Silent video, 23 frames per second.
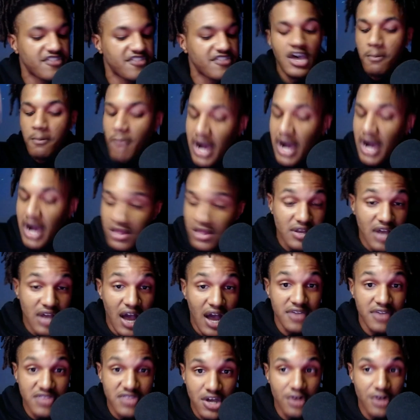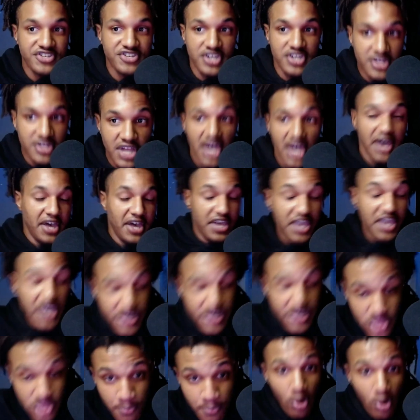Malachi Nelson, he hit
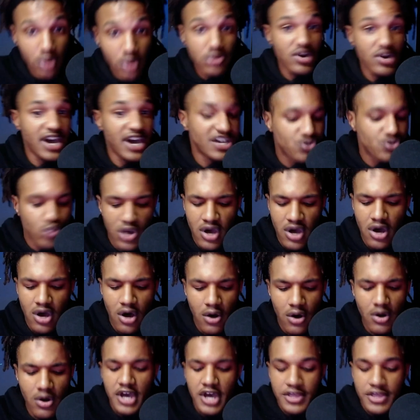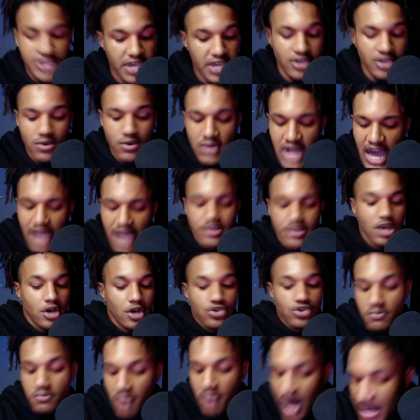the portal as well. Then you got
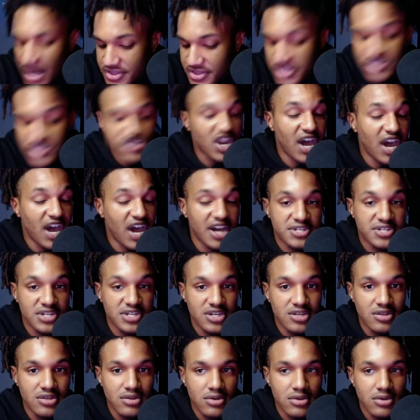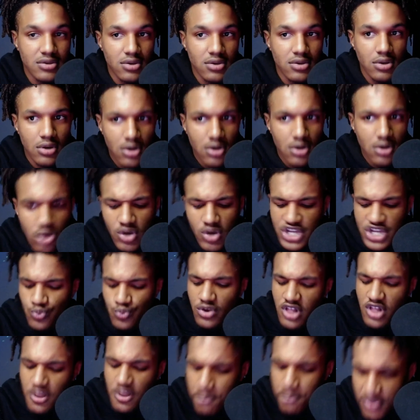Domani Jackson, who was
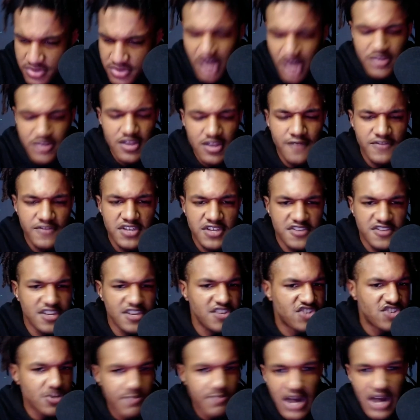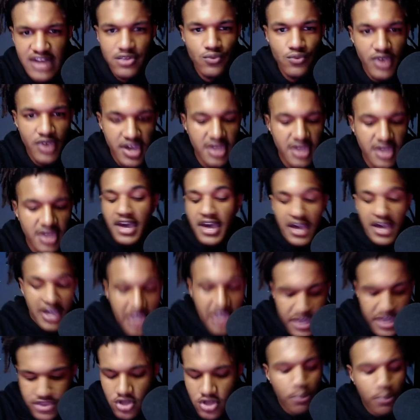really productive this season, by the way, he
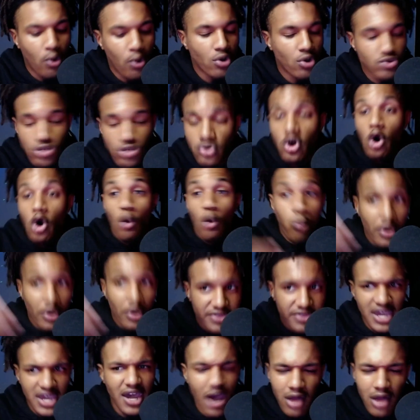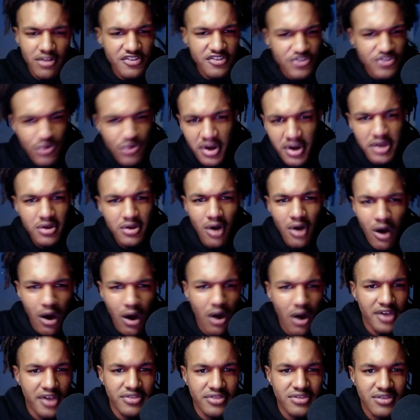hit the portal. What the hell is going
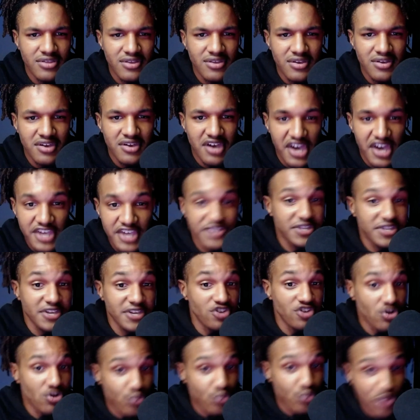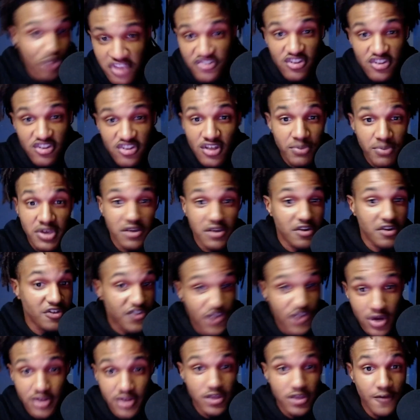on? Is this a reason to be
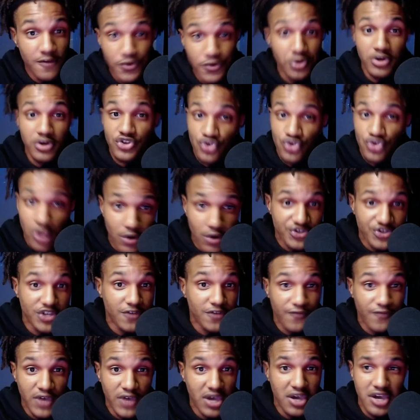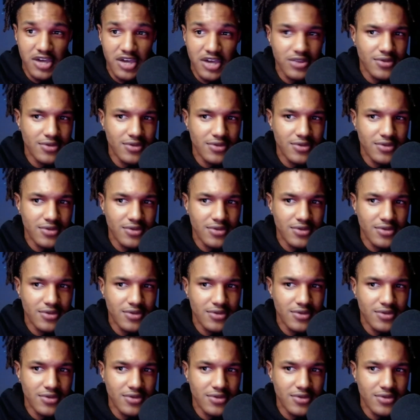concerned if you're a Trojans fan?